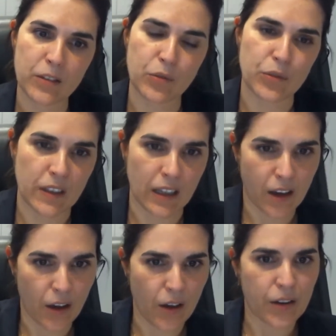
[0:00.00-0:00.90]
the
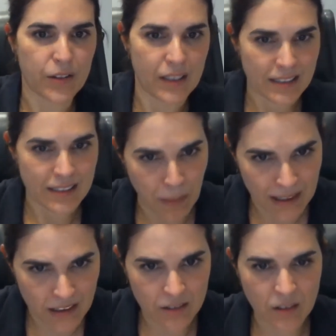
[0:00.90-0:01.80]

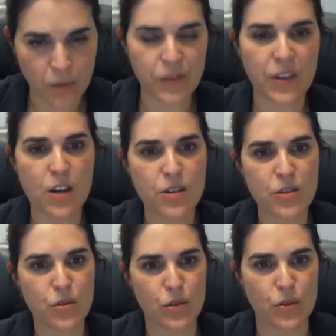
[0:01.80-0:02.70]
independence of
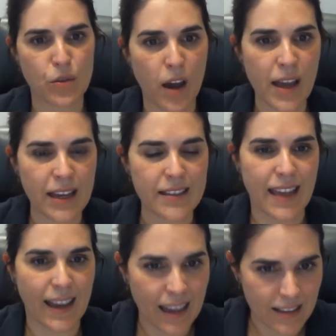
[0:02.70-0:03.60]
thought, to
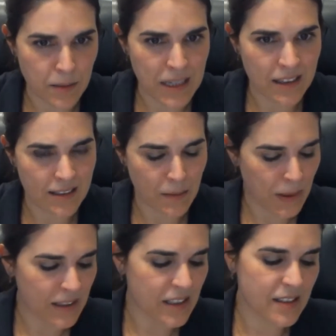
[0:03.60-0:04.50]
the academic
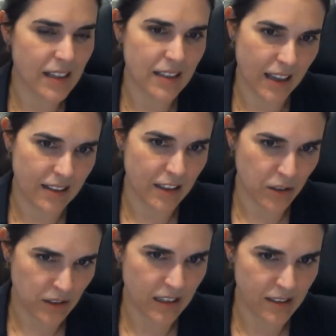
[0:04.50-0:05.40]
independence, and
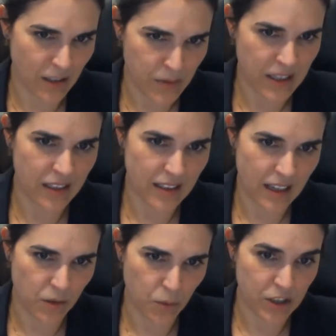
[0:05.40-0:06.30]
that it's something
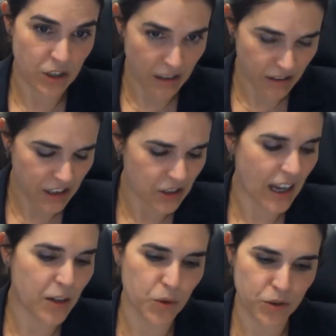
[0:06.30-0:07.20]
that we cherish
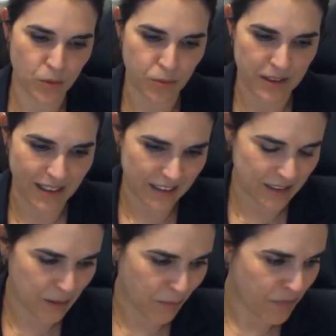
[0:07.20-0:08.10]
and want to
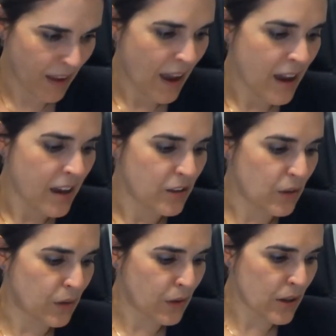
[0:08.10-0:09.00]
protect.
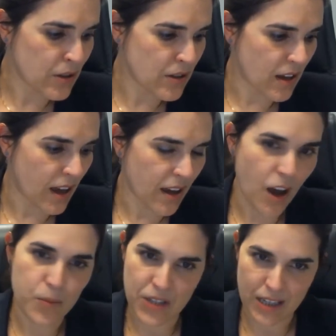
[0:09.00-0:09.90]
The third
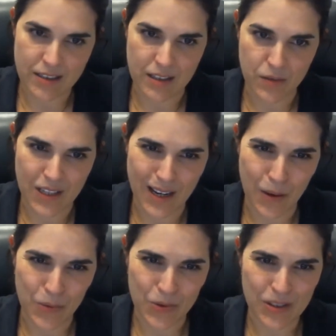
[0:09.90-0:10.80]
objective that
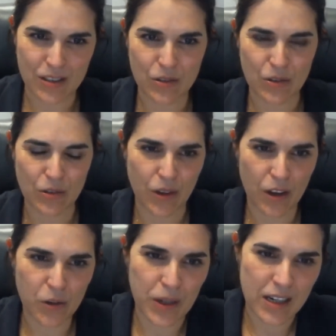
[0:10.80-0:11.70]
I wanted
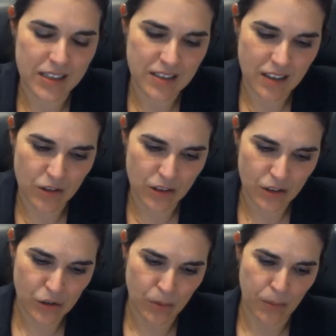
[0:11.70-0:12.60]
to quickly
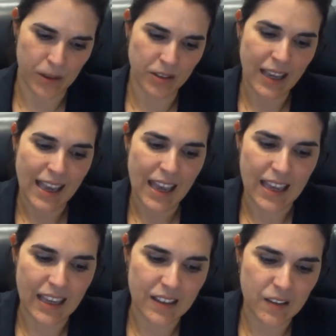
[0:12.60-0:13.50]
touch upon
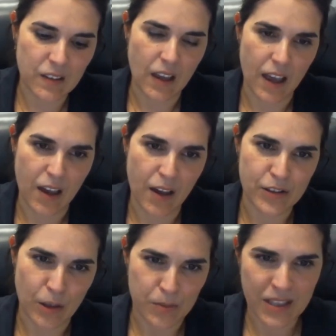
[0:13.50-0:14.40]
is
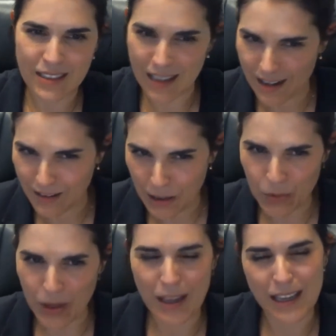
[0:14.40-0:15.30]
something that
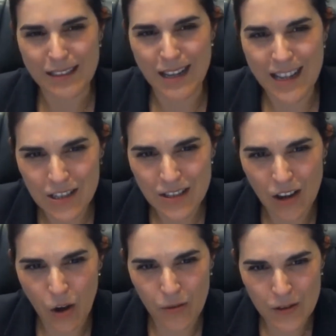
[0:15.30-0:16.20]
is linked
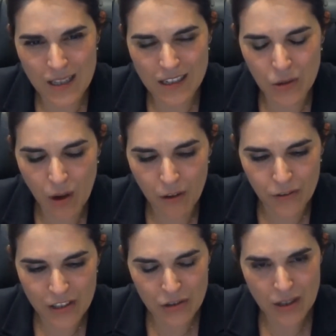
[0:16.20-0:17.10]
obviously to our
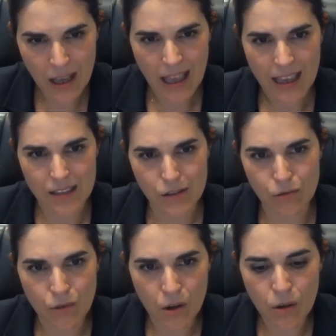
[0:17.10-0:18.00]
vision. It's
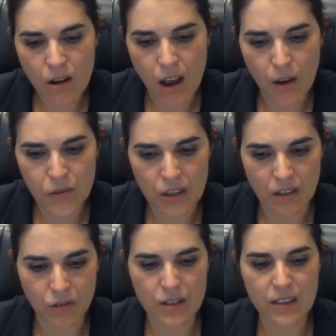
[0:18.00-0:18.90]
the role of
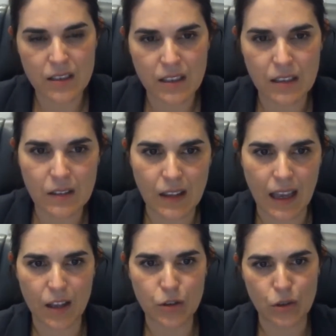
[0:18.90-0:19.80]
universities
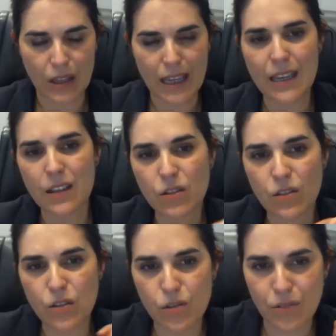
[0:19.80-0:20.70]

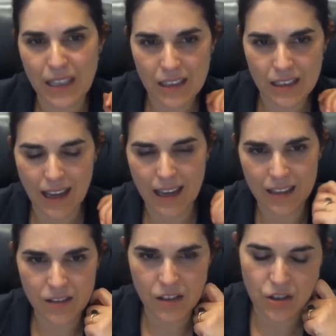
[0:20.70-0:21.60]
in the green
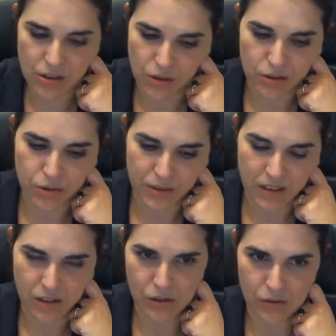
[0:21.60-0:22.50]
and digital
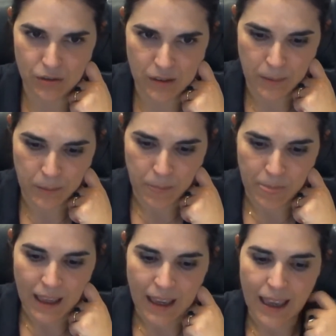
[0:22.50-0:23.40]
transitions.
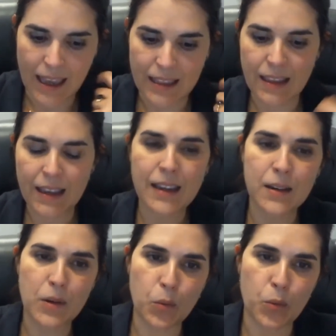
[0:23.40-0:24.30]
And
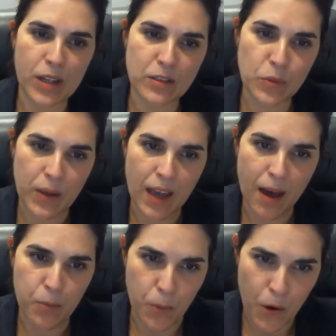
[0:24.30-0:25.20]
there, what we
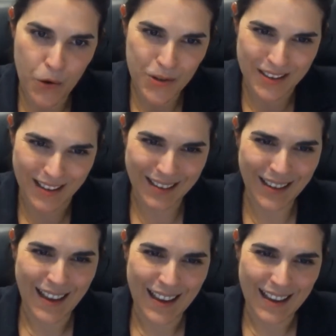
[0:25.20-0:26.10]
are
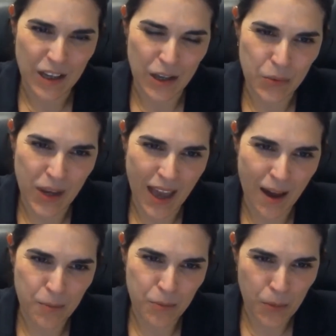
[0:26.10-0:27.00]
proposing
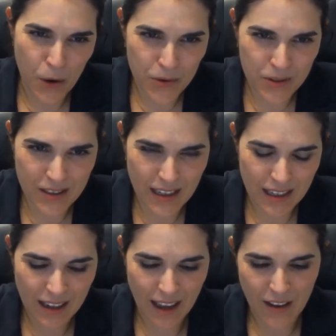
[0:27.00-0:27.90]

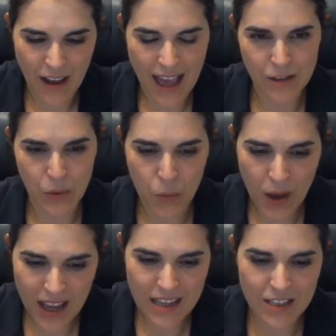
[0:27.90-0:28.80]
as a
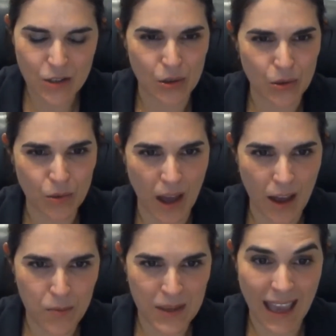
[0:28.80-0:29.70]
way to
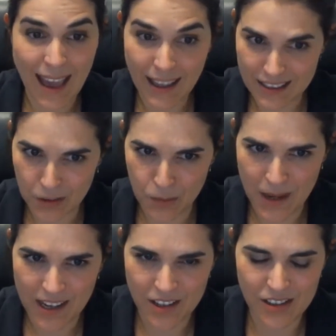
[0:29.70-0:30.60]
be active
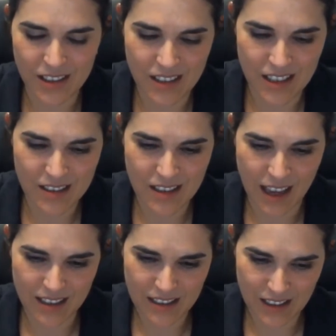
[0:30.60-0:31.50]
players in this
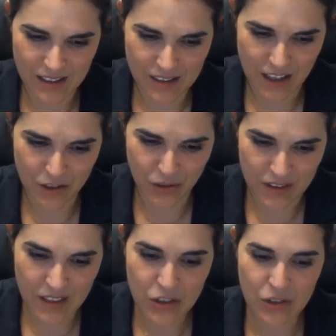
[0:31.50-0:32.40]

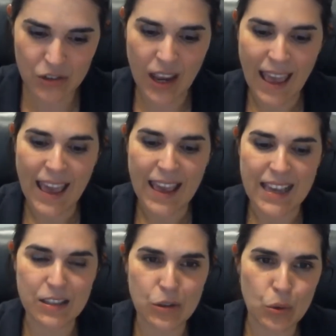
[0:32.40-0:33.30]
transition
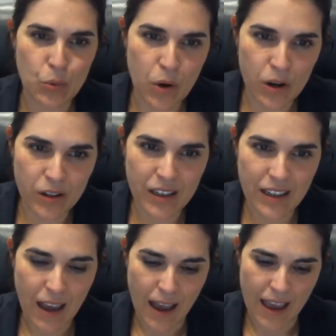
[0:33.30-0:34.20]
is to work
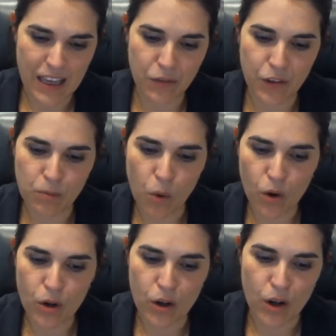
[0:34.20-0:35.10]
even
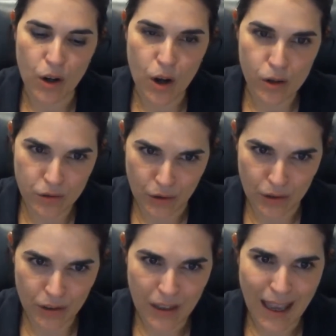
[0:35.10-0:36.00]
more
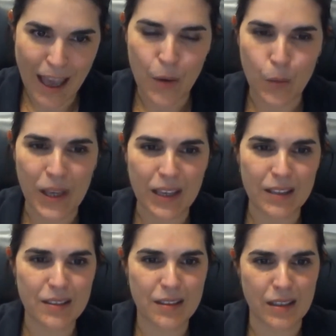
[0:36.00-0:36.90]
closer
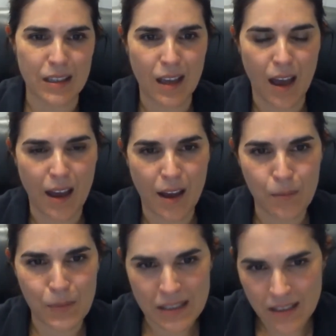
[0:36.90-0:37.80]
with the
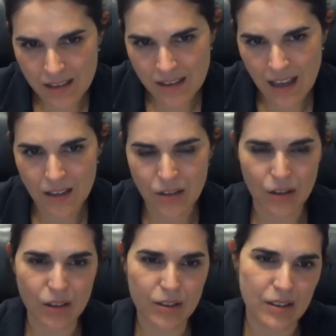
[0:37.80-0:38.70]
business
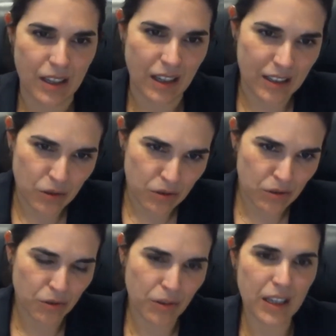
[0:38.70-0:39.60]
sectors, the
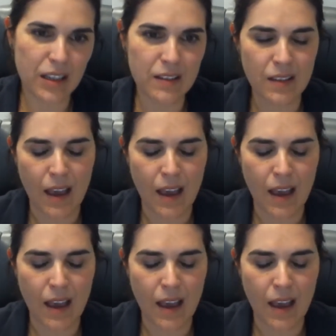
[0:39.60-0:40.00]
industries,